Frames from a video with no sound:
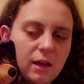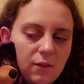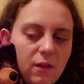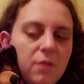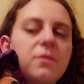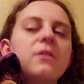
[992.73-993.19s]

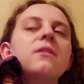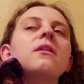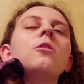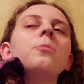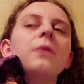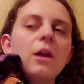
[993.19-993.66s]
love this
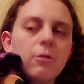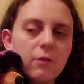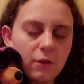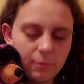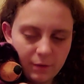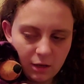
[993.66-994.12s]
little bear
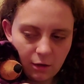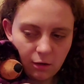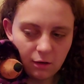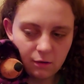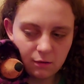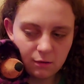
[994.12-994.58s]
with all my
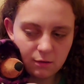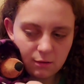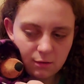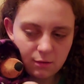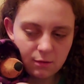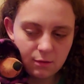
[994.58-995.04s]
heart.
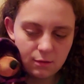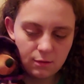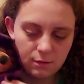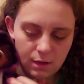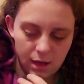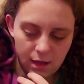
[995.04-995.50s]

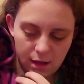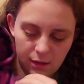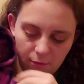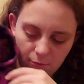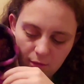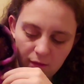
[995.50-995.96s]
And I
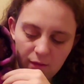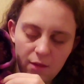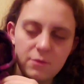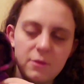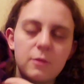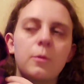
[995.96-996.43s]
really
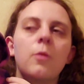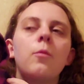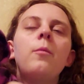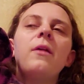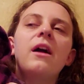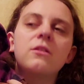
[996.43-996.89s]
love this
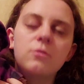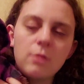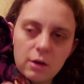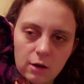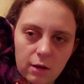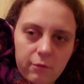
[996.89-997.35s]
purple plaid
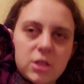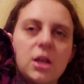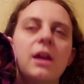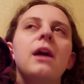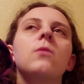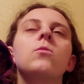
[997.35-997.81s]
sweater. I
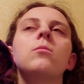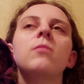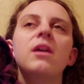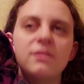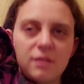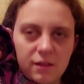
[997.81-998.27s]
wish I had one
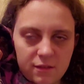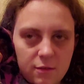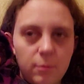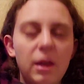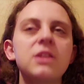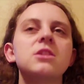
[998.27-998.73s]
my size
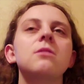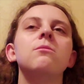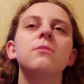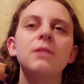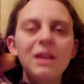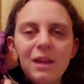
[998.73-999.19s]
to match
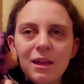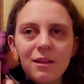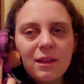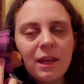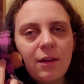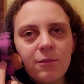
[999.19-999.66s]
him.
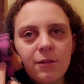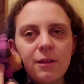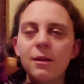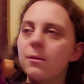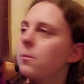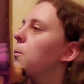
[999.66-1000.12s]
He's cute.
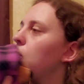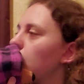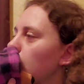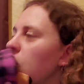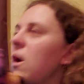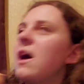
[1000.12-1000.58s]

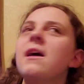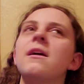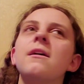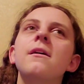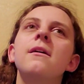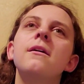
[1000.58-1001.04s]
Mwah.
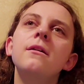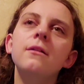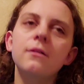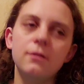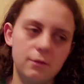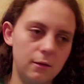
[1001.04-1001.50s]

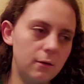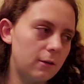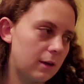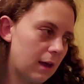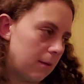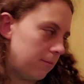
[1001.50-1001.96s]

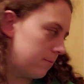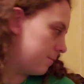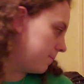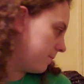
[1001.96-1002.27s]
Okay.